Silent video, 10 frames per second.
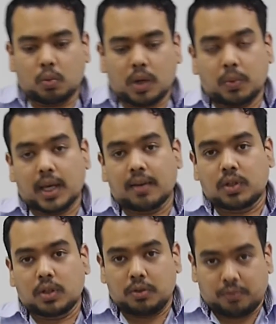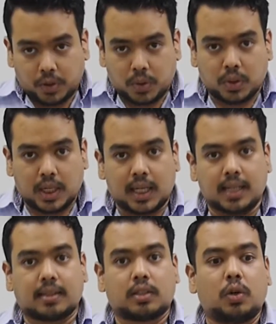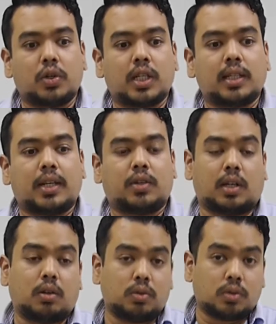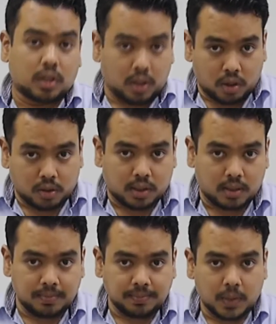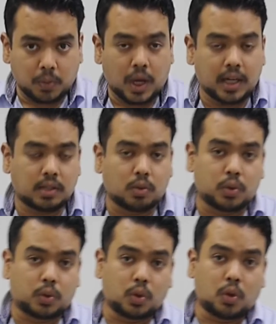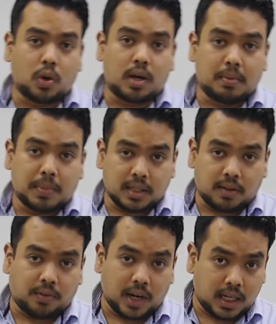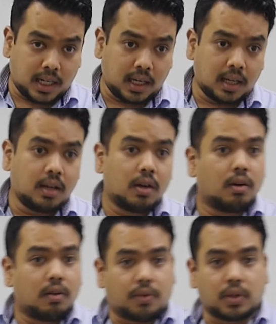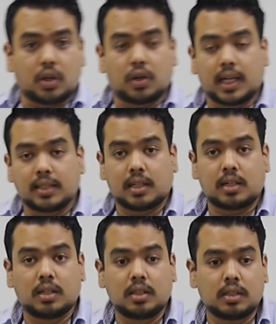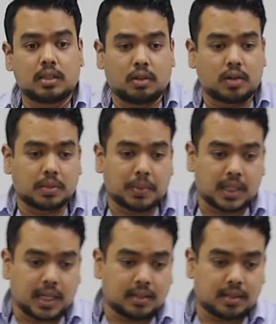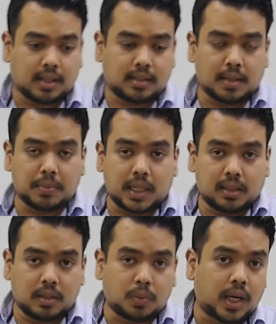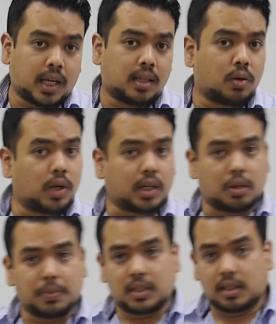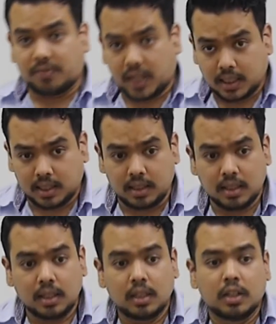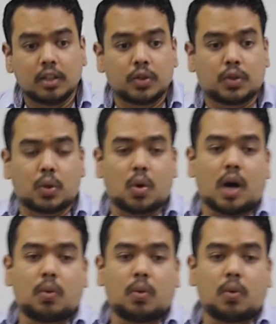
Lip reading: what we have for you today is a solution that you can use long term, and is also budget friendly for the organizations, you know, especially at tight times like this where the whole economy is affected. So